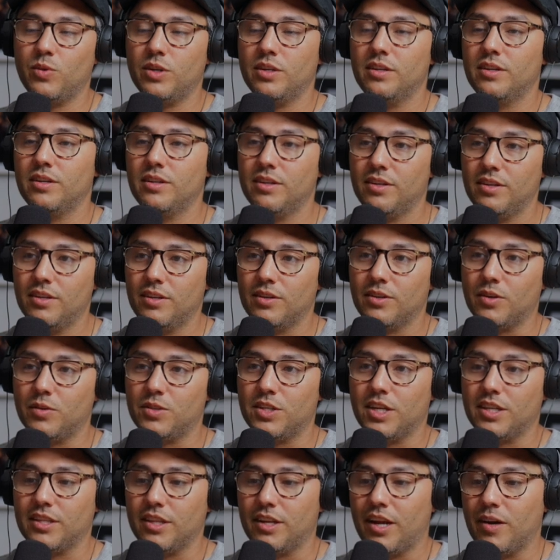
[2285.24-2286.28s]
1, go
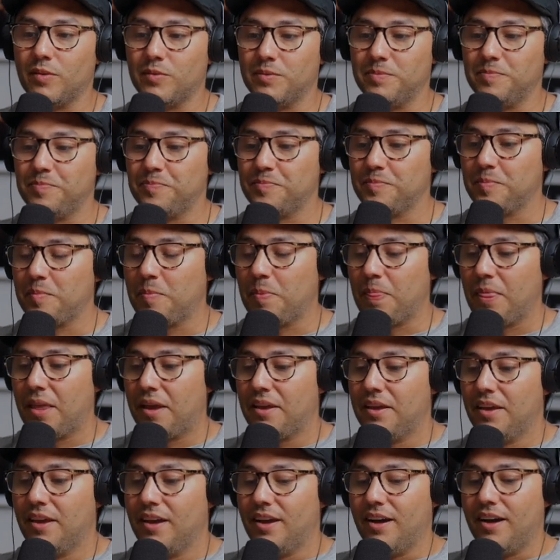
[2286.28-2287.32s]
check that out. Yep.
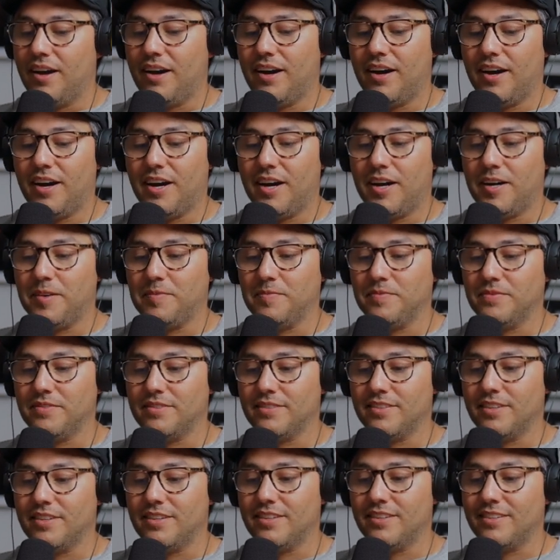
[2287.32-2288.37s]
Um,
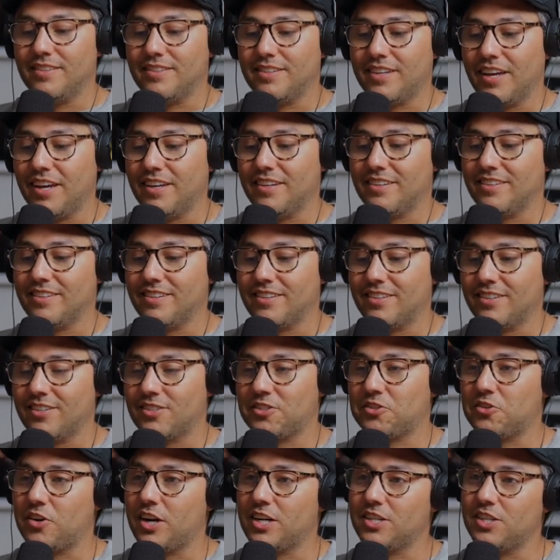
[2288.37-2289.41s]
okay,
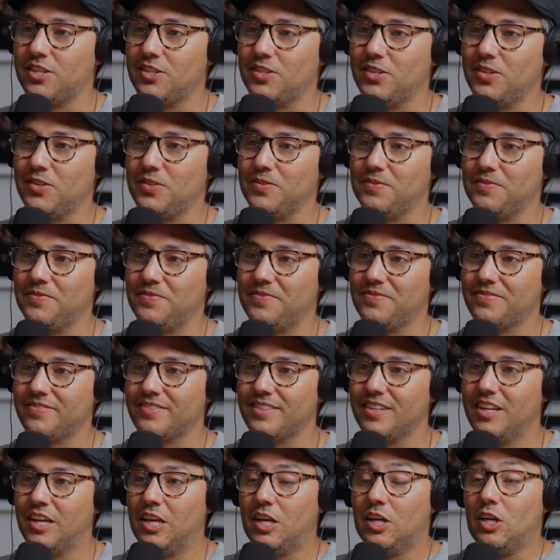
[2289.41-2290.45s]
Extraction 2.
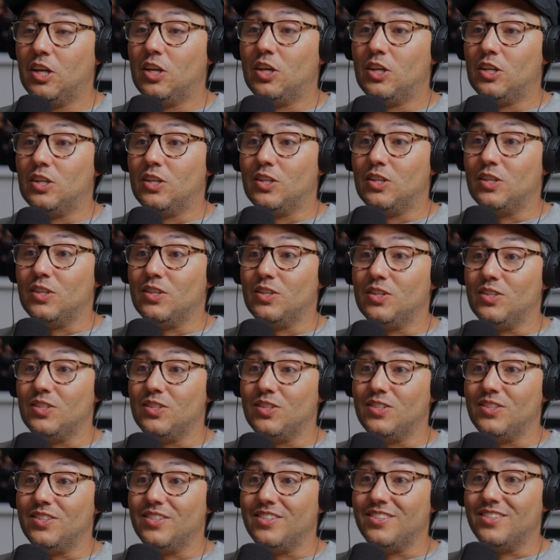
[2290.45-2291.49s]
I.
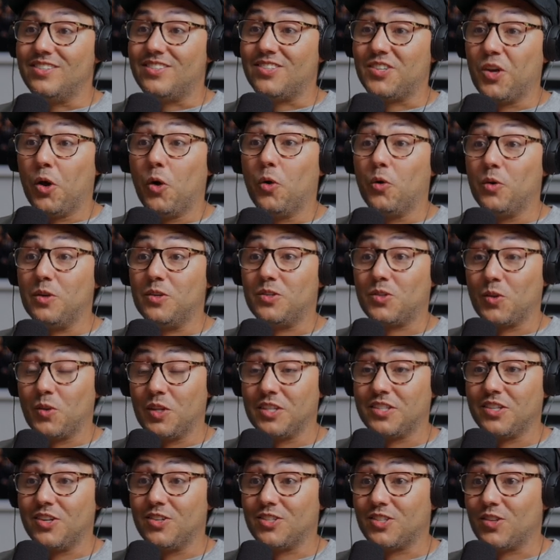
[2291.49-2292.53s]
So, so
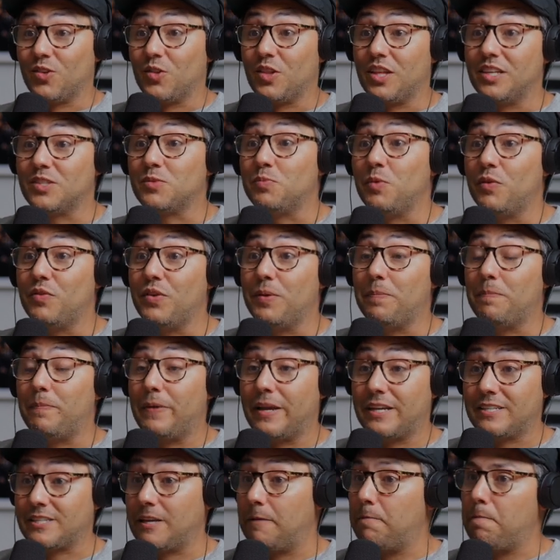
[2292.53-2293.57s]
listeners, so this movie
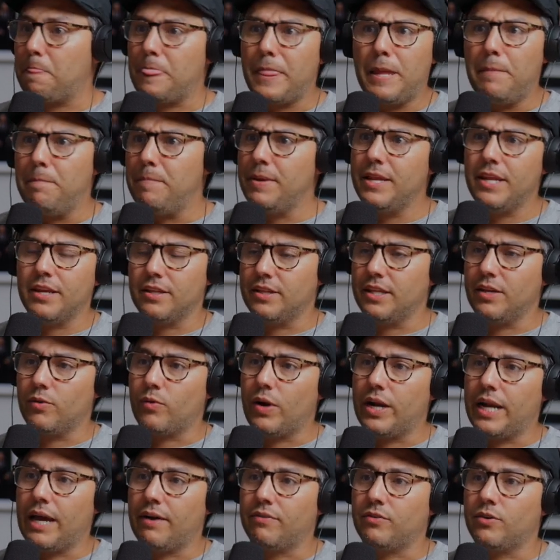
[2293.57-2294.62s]
picks up immediately
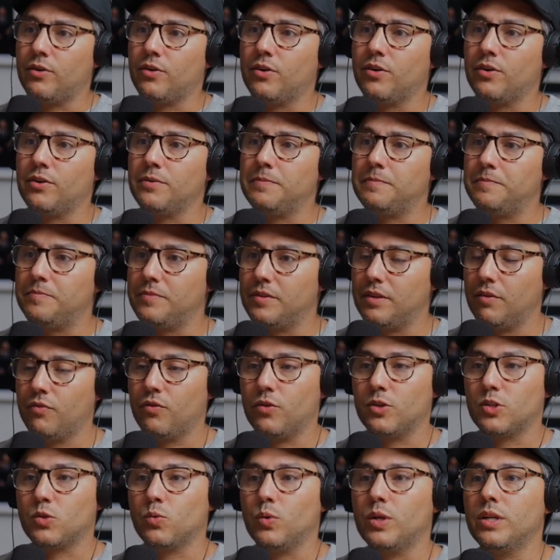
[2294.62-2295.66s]
right after Correct. the
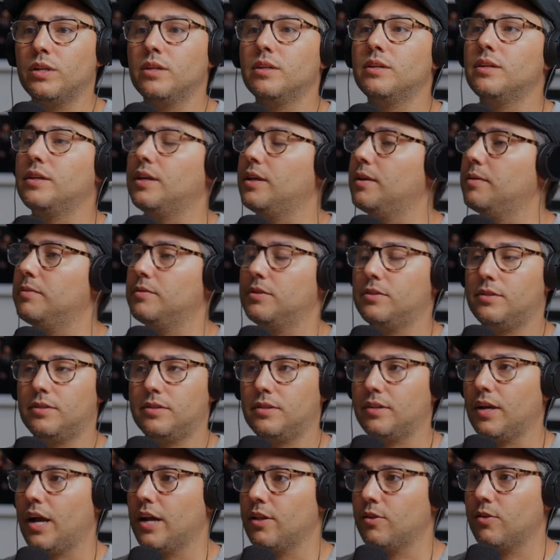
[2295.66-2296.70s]
first one.
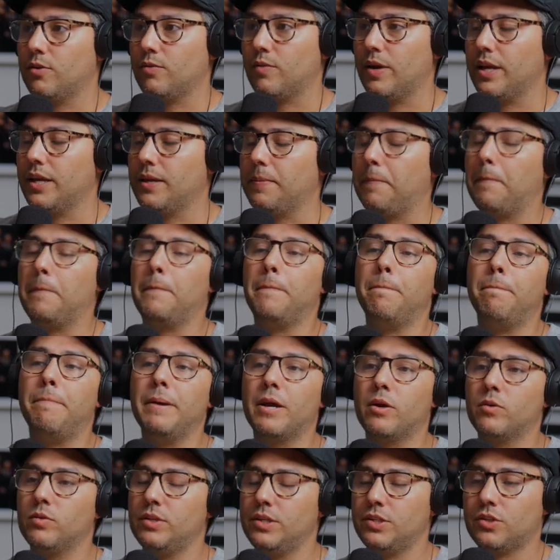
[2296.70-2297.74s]
Tyler Rake
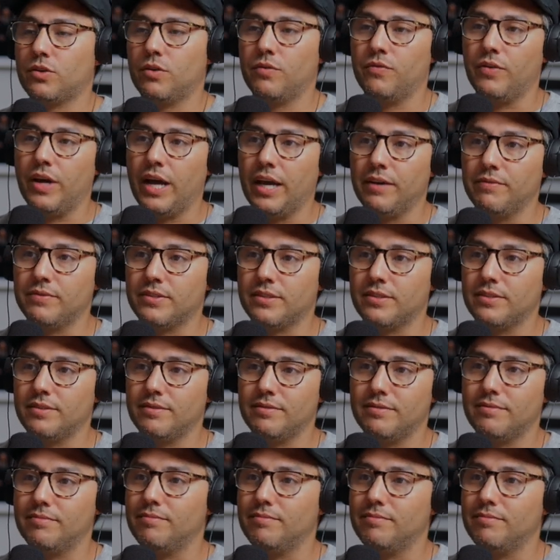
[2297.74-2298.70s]
barely survives